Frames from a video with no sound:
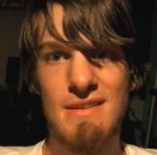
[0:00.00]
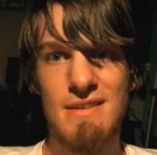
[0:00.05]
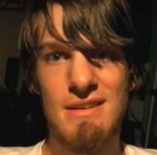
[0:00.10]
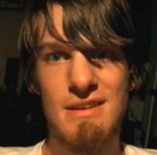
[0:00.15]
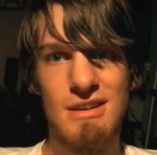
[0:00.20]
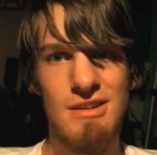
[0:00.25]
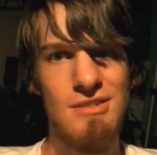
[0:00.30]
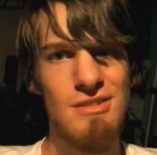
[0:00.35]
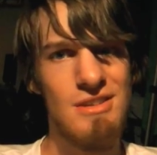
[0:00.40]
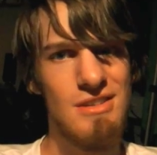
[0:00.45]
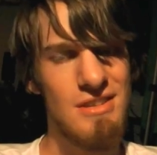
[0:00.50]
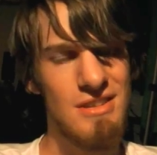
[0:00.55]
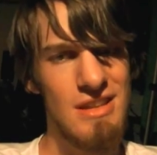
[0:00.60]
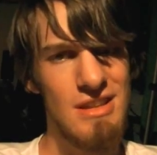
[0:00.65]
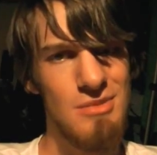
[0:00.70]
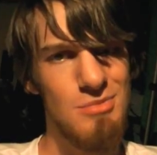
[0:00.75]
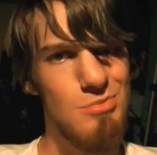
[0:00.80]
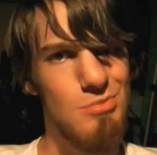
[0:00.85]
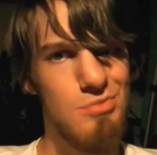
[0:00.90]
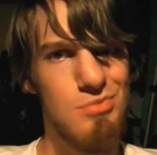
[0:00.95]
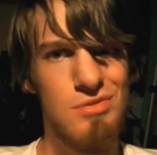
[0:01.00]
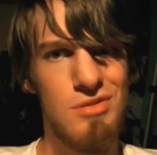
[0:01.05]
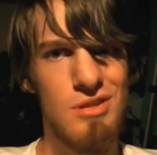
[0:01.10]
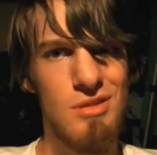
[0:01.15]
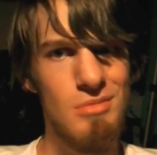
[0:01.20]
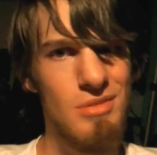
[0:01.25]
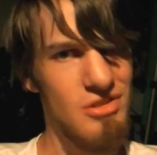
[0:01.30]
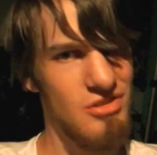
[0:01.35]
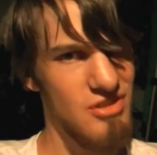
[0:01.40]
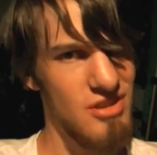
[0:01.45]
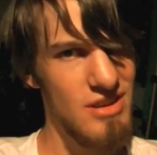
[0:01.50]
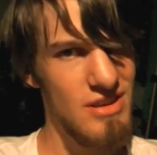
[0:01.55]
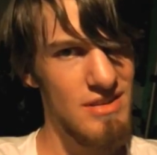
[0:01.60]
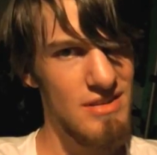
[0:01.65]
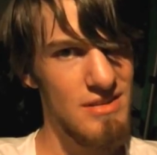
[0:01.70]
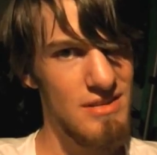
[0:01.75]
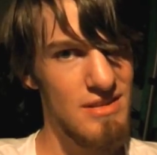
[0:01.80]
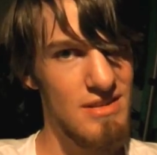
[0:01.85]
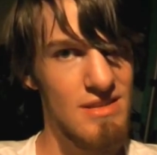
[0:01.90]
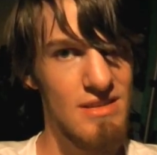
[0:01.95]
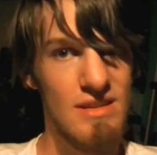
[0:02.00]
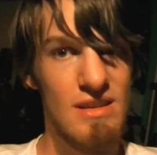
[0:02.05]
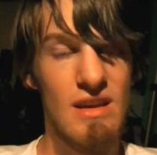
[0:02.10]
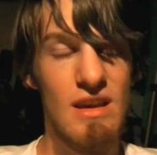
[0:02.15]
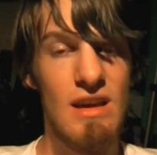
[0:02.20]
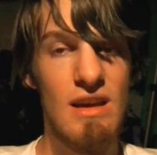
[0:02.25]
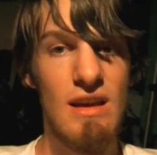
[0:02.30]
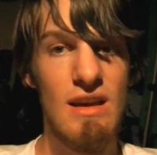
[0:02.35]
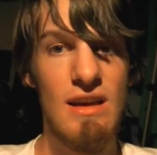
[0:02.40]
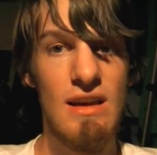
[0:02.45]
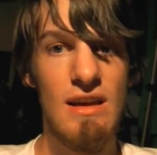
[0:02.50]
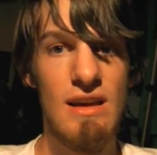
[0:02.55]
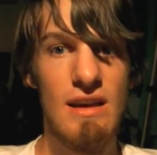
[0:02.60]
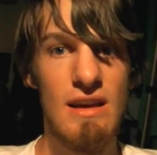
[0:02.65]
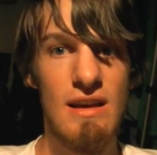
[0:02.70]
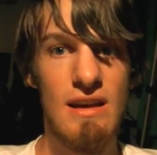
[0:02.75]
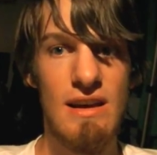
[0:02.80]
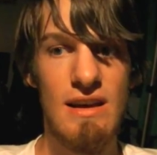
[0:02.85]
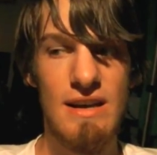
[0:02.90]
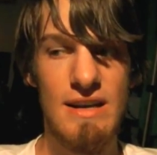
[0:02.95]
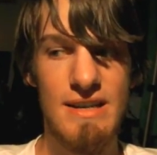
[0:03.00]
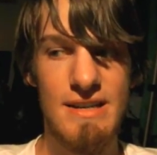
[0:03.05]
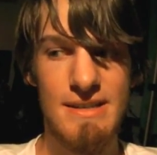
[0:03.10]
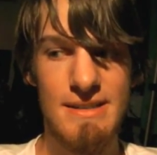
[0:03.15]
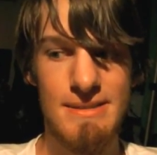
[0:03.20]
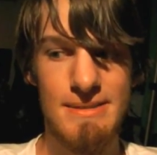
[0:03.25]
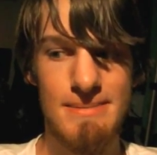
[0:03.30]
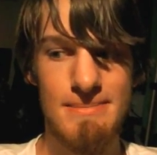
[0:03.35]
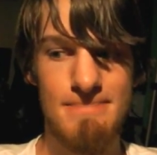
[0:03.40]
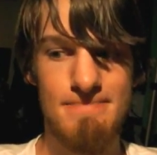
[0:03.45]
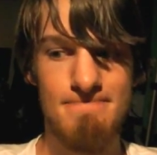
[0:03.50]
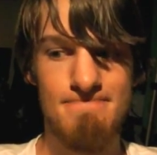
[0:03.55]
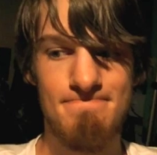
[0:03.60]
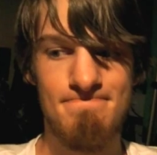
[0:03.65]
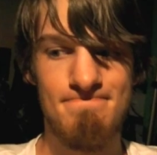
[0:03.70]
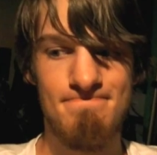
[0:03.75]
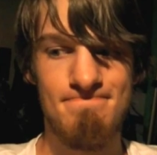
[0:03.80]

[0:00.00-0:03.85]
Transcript: You know, I think that's pretty much it. Um.